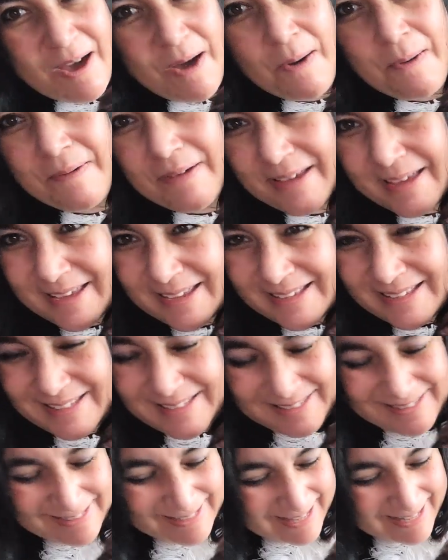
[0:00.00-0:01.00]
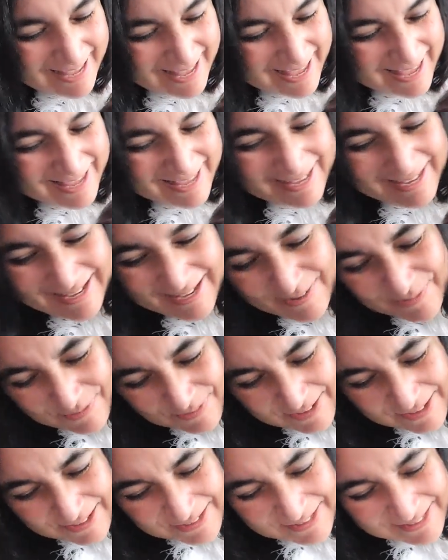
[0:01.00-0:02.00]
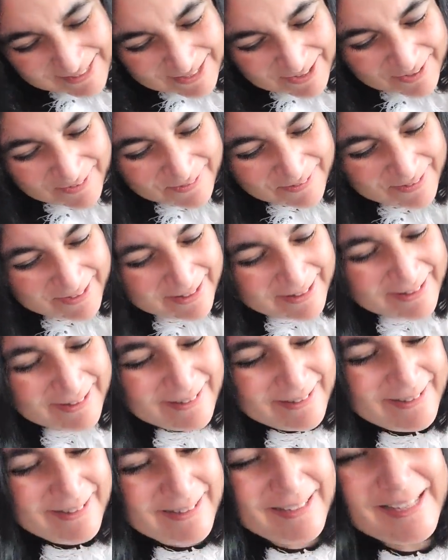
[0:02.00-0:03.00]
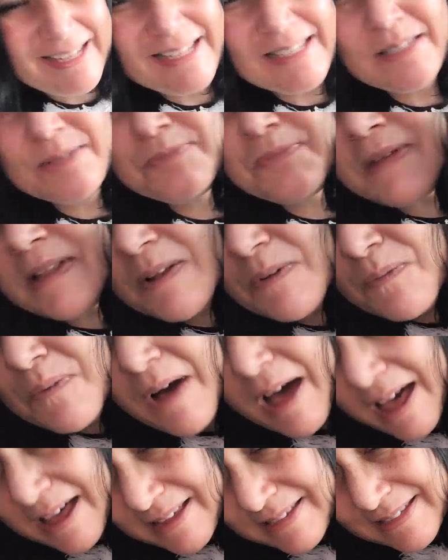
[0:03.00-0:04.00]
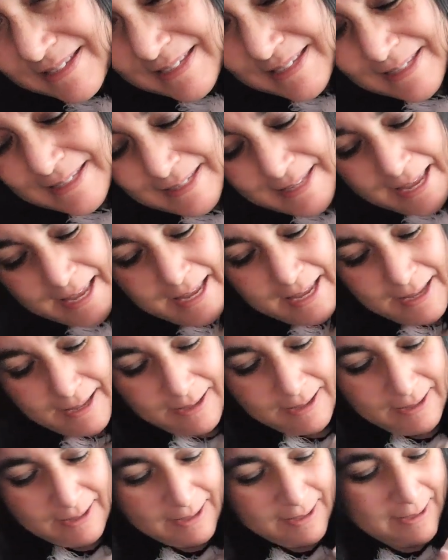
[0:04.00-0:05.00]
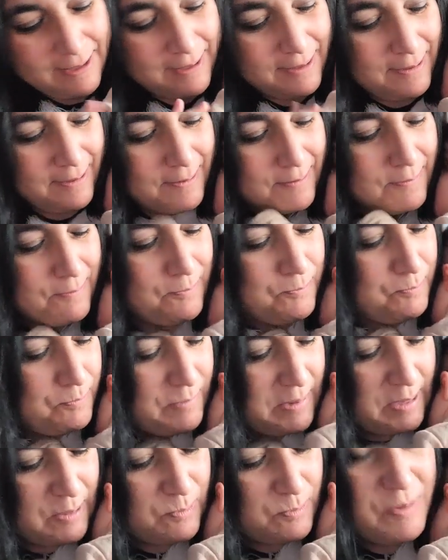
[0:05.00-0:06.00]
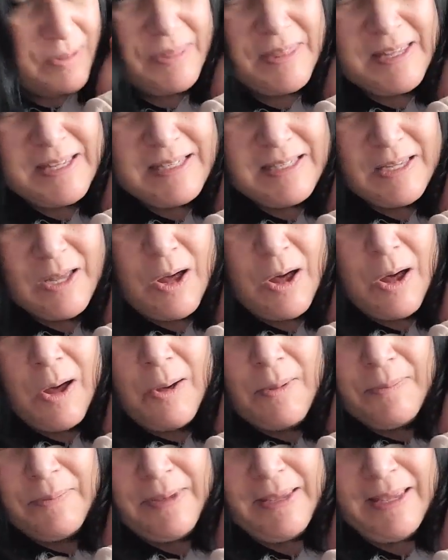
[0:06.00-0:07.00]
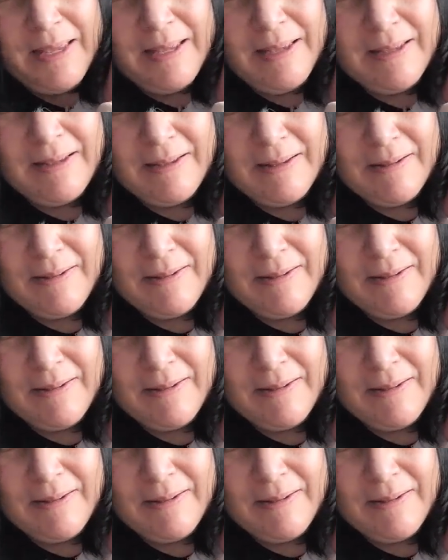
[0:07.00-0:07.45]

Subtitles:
Oh my goodness. He feels so real. It's been a while since I've been with this hobby.